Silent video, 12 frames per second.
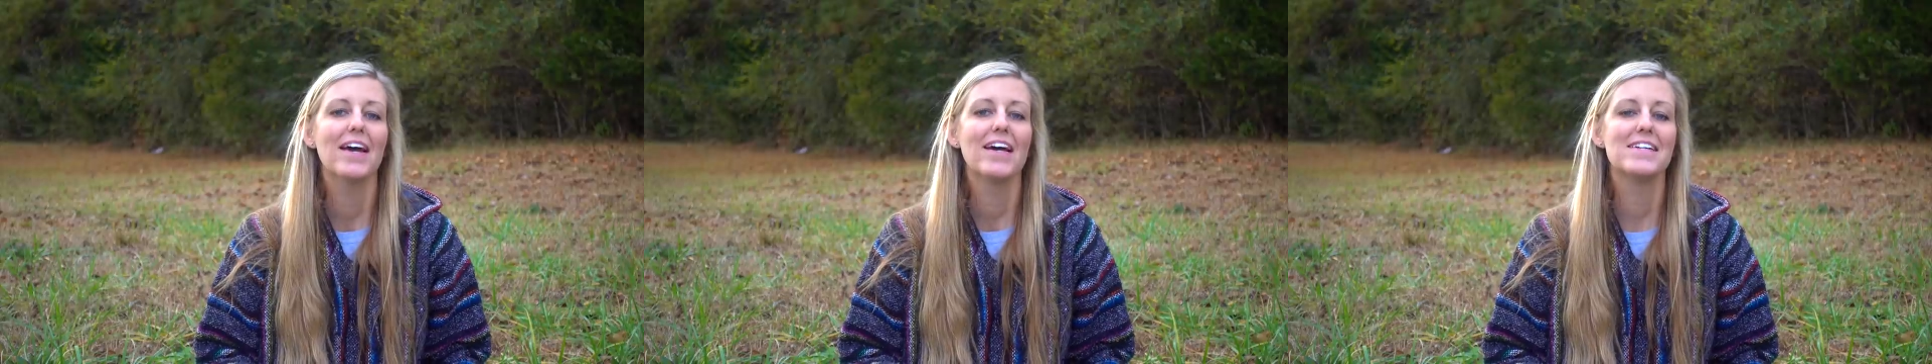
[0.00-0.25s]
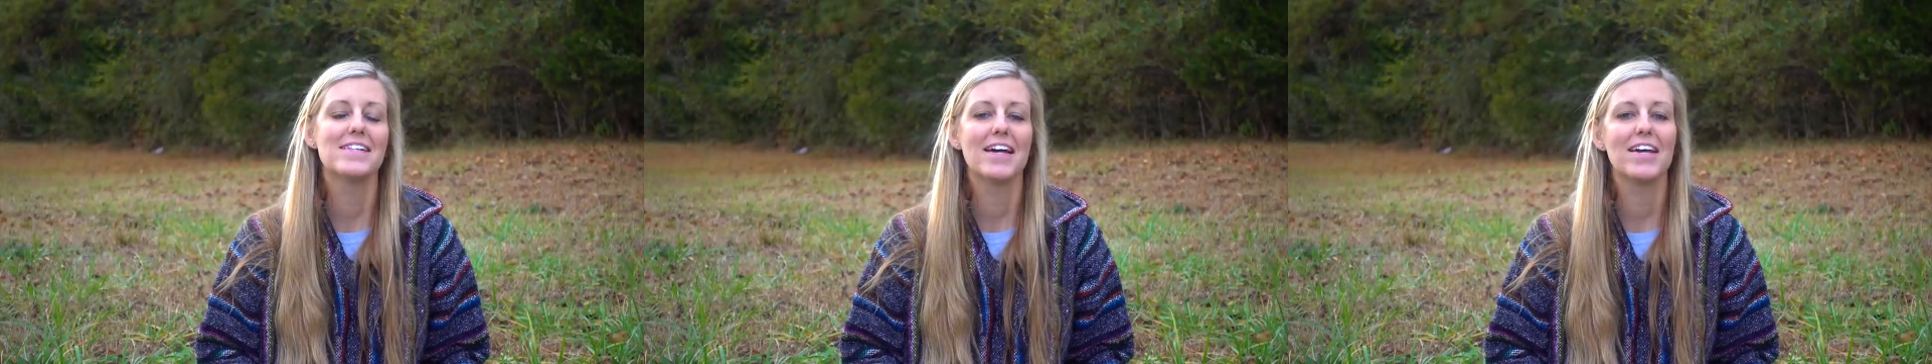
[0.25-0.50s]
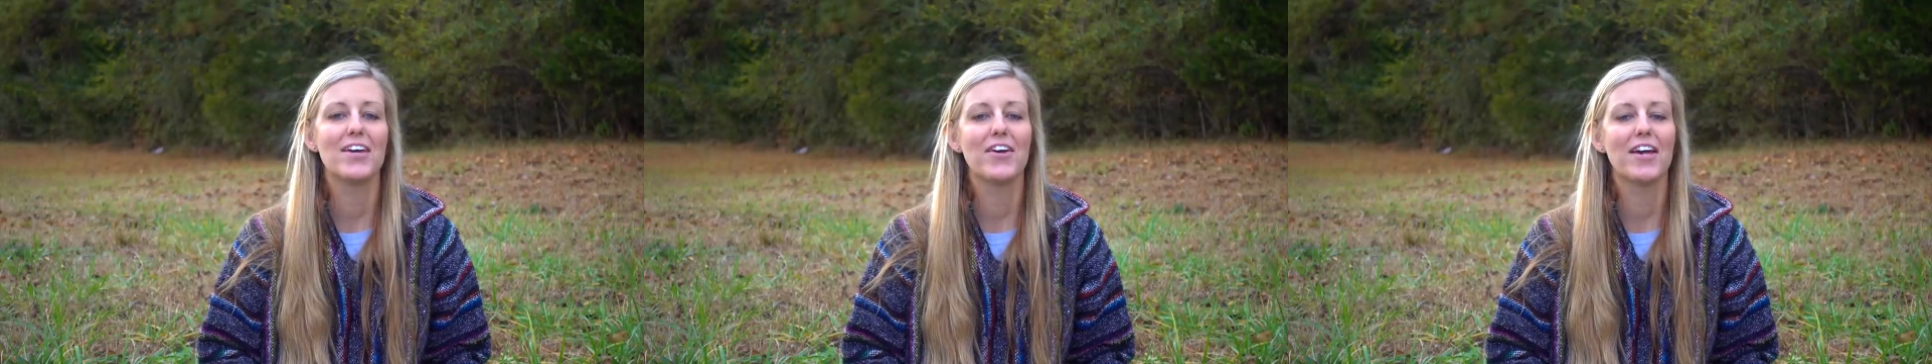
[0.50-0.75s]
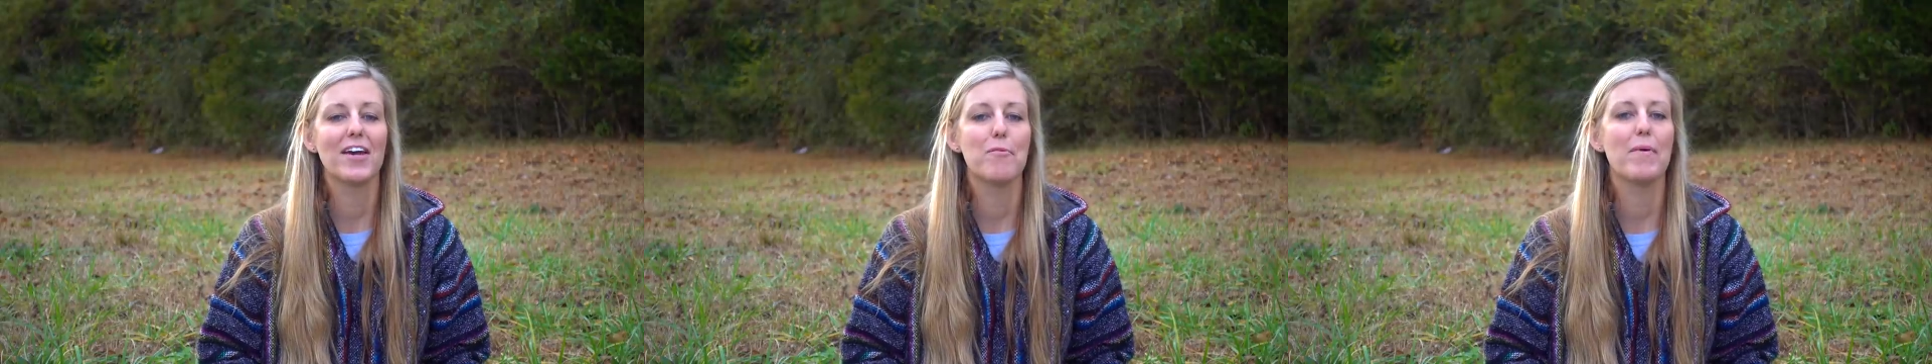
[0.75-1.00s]
he said he
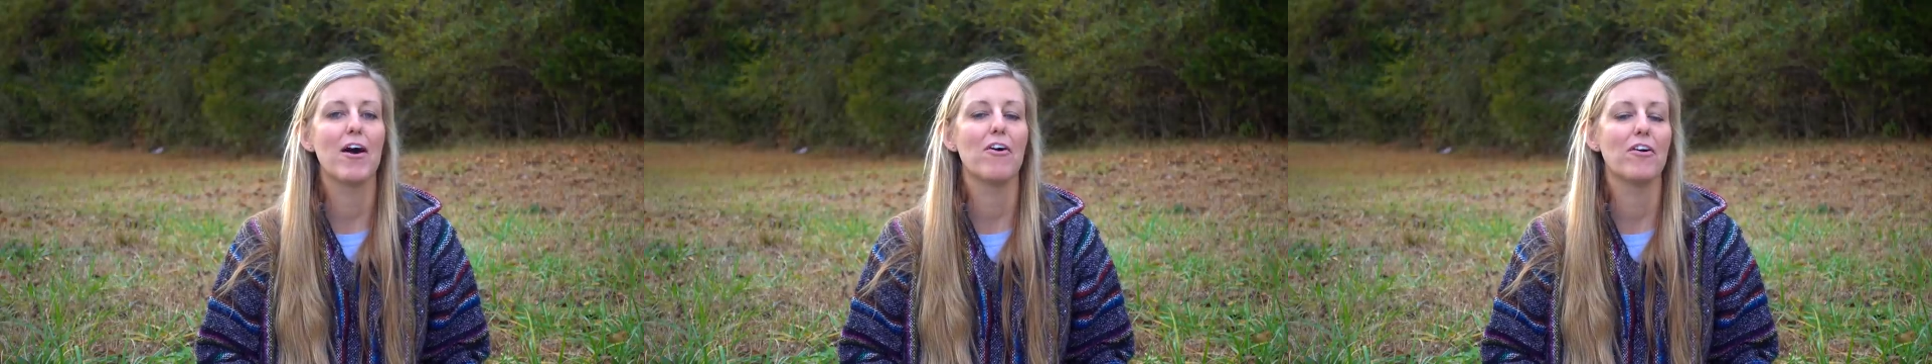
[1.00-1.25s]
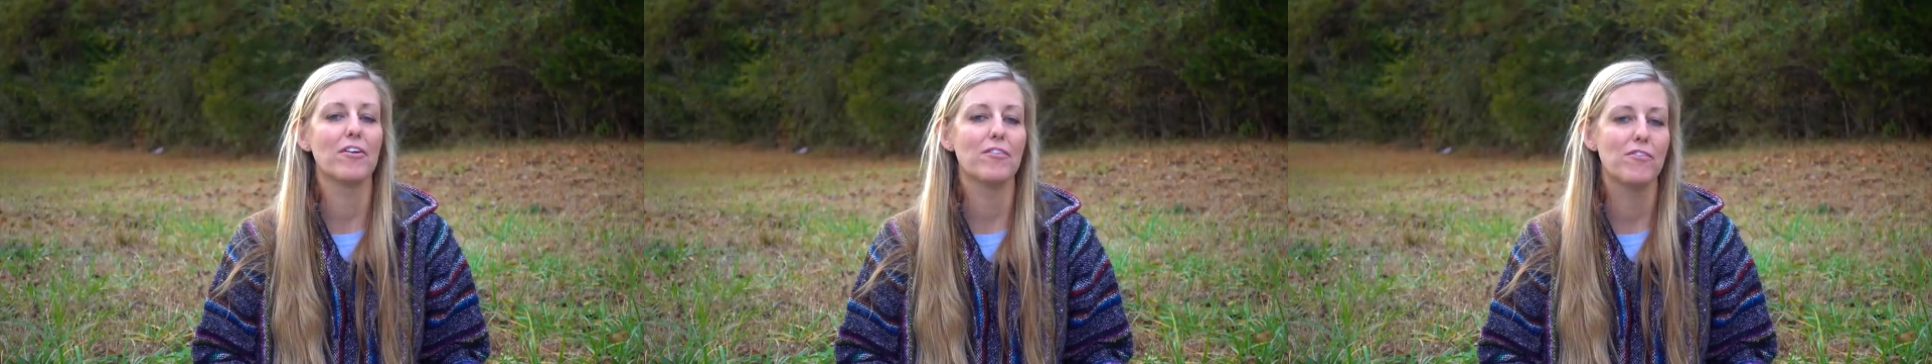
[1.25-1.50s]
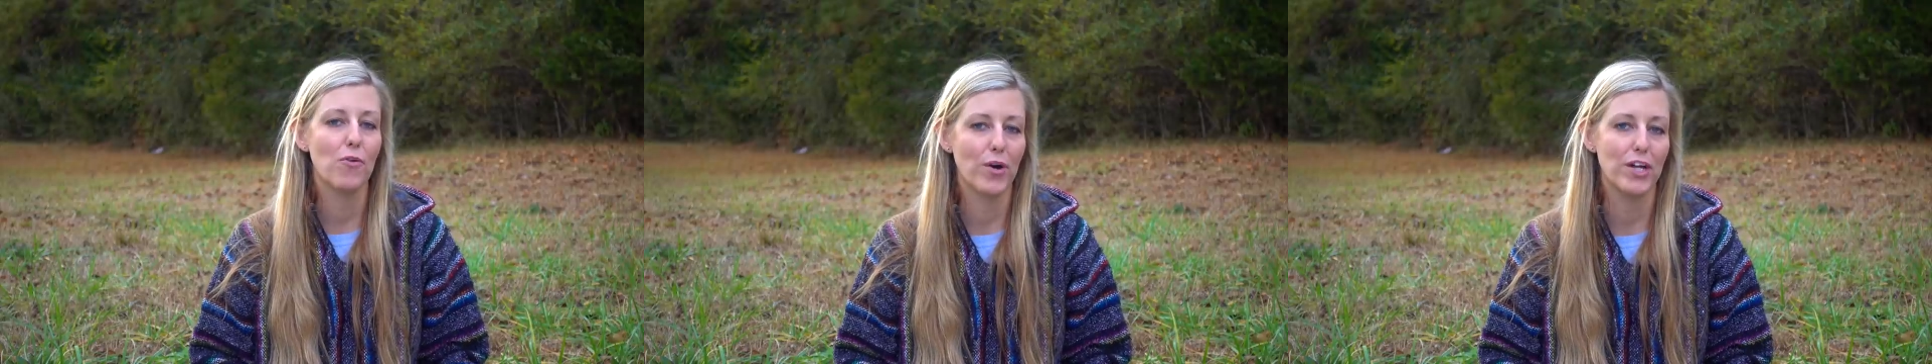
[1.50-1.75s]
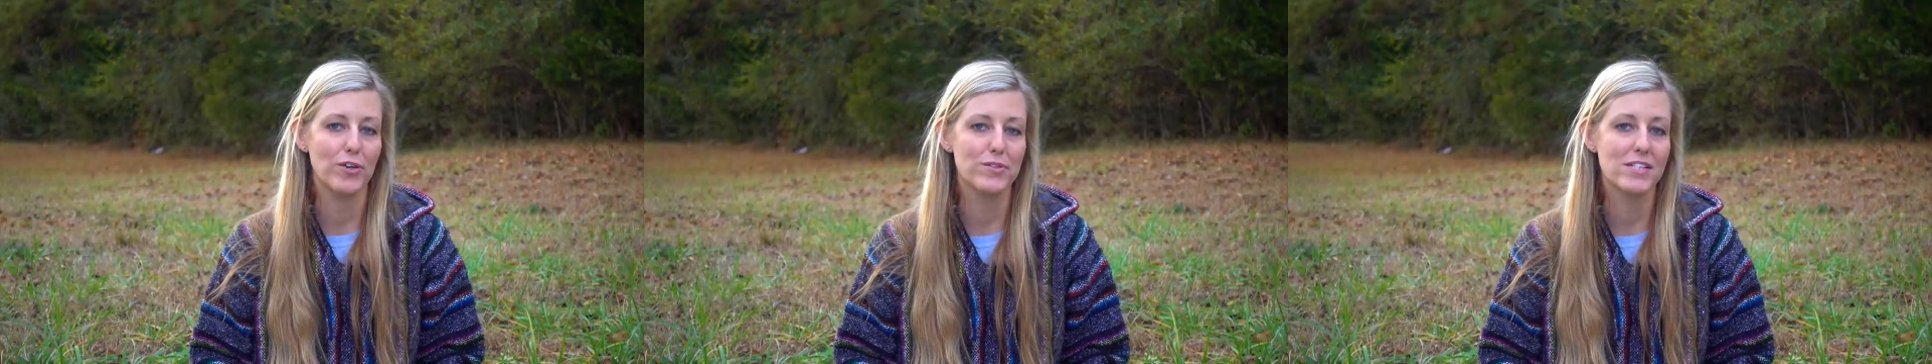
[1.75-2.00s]
could get about
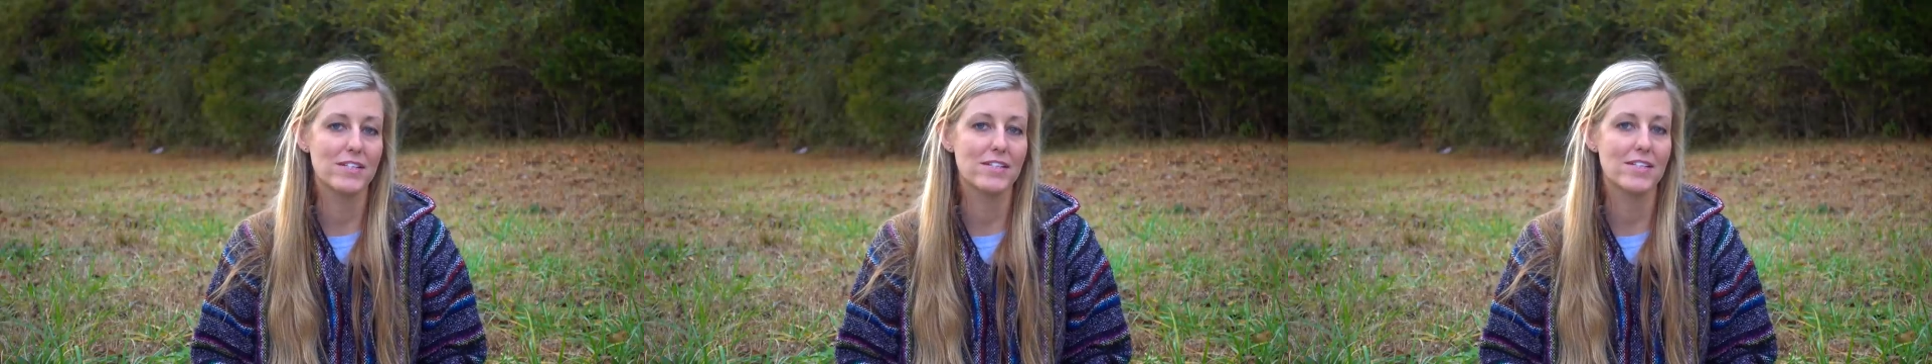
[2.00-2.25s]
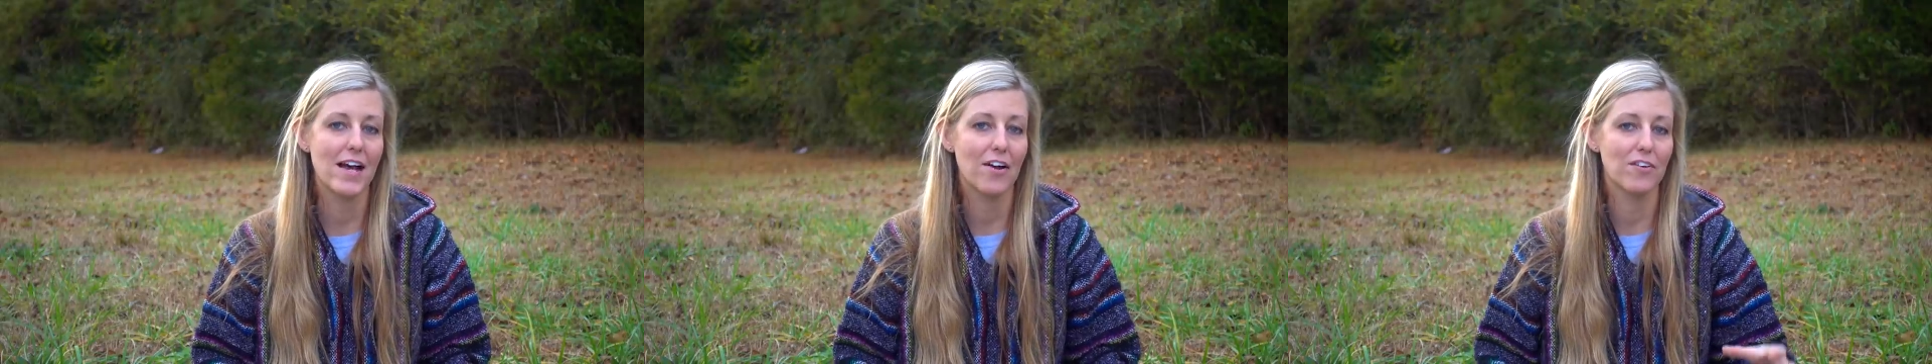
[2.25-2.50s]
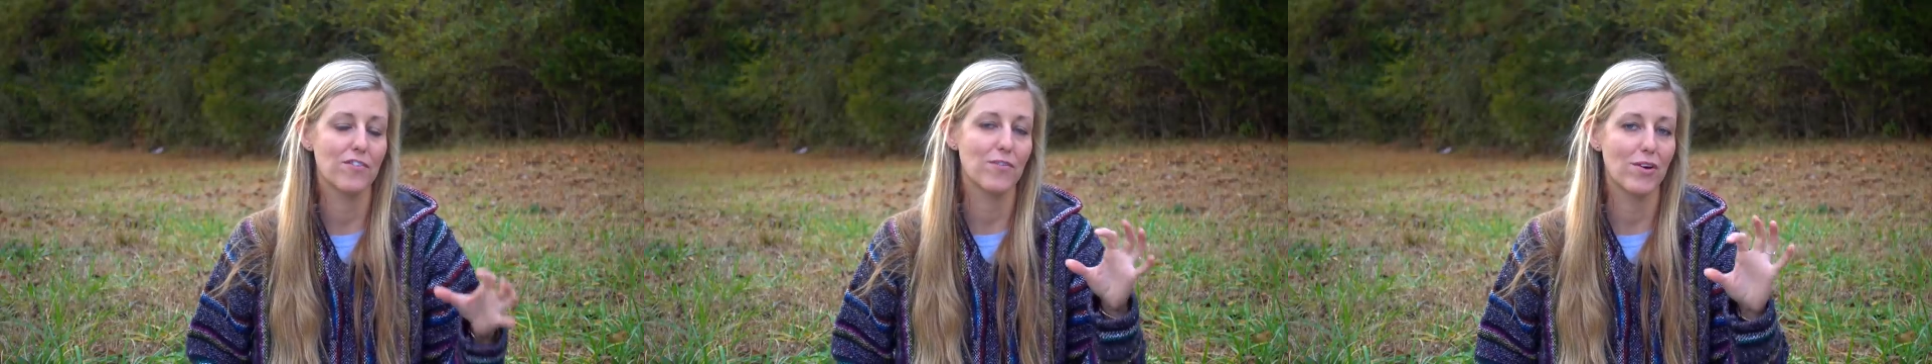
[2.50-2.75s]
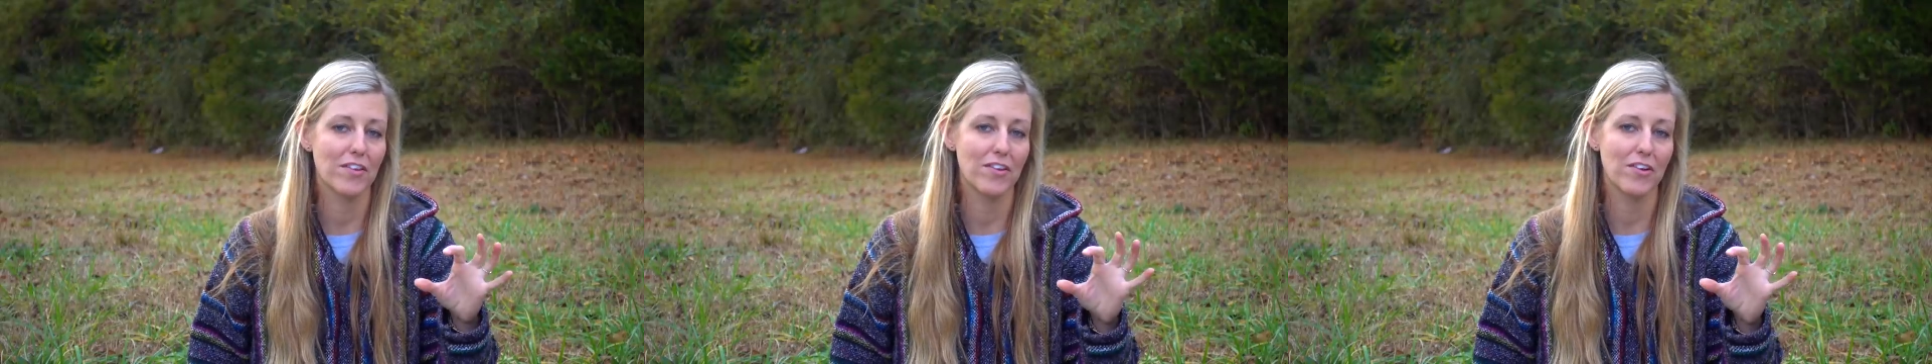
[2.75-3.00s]
four uses out of
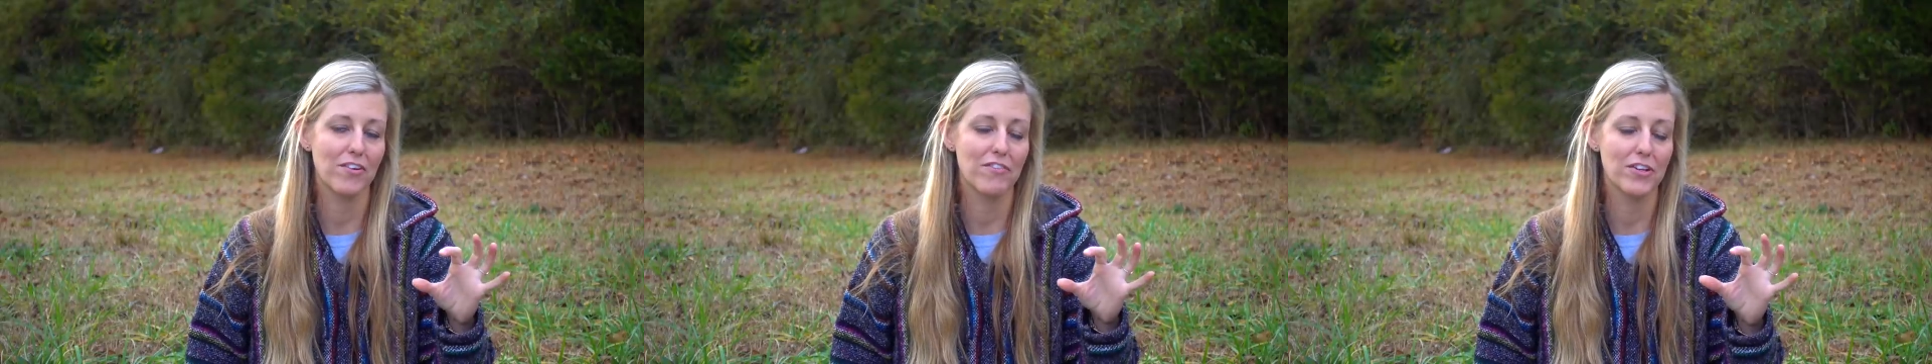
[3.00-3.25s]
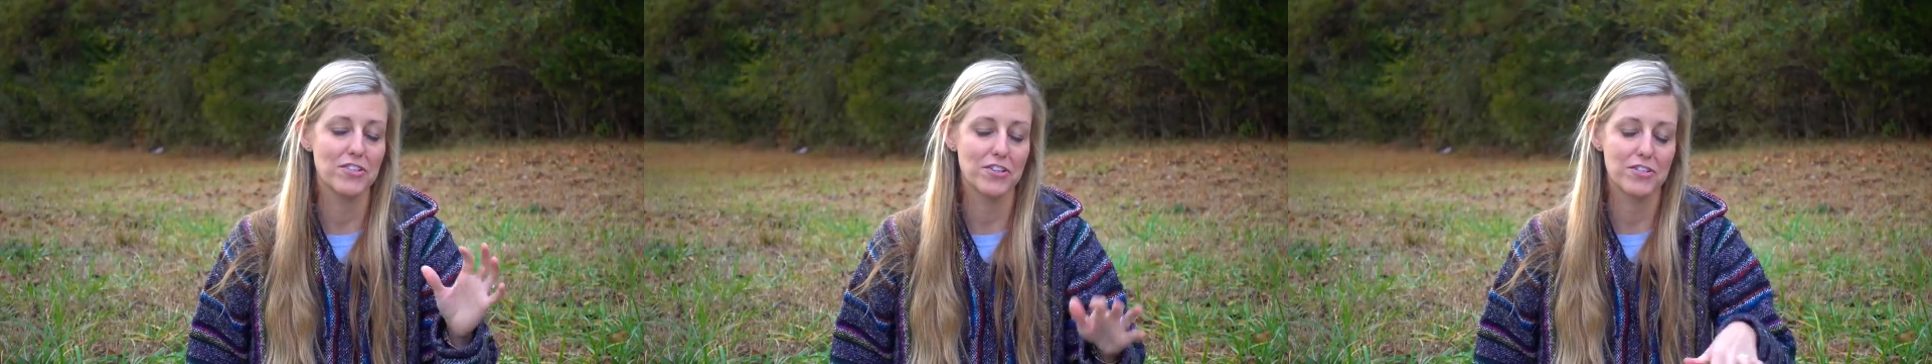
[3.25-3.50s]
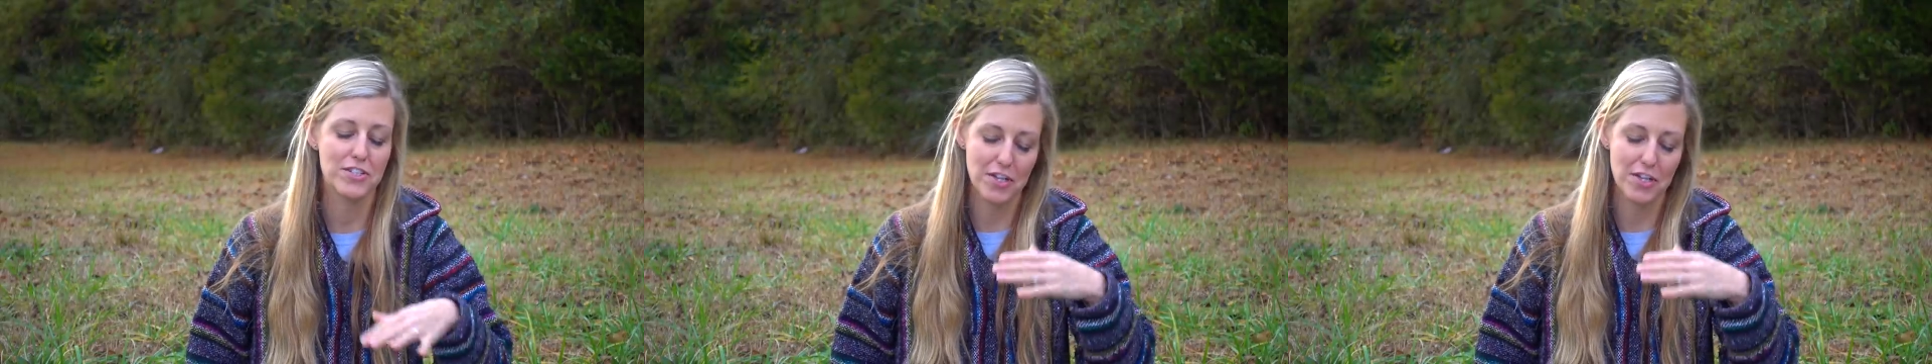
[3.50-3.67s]
one of the little filters.